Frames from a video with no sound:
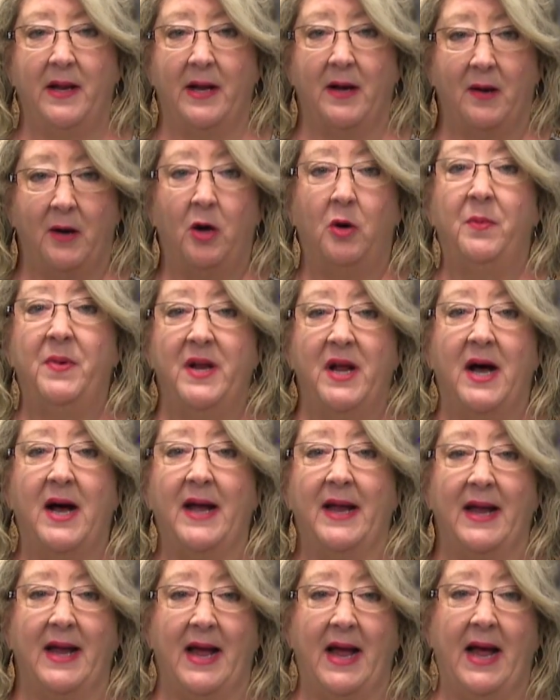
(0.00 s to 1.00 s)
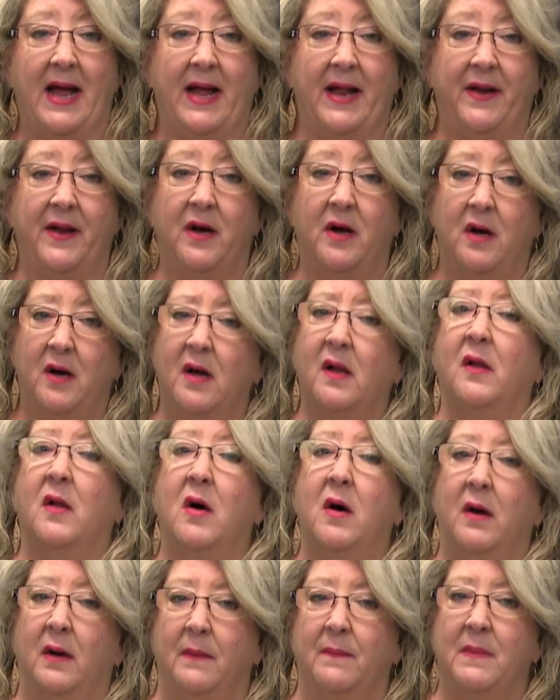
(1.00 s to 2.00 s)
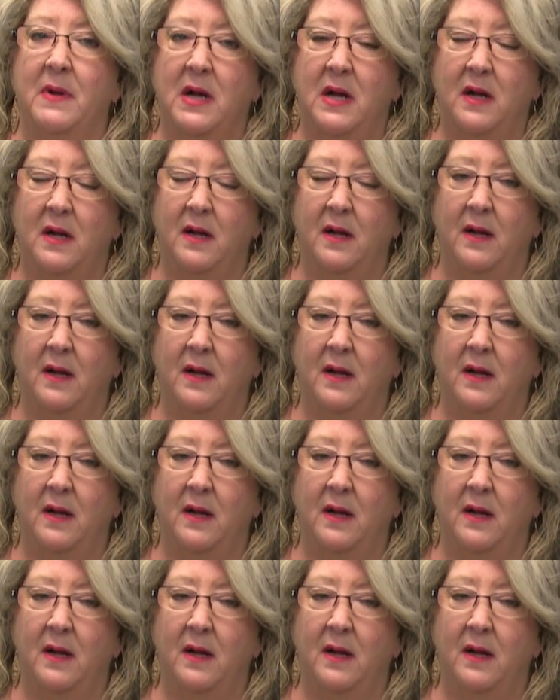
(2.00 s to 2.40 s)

Now, Obadiah had alarm,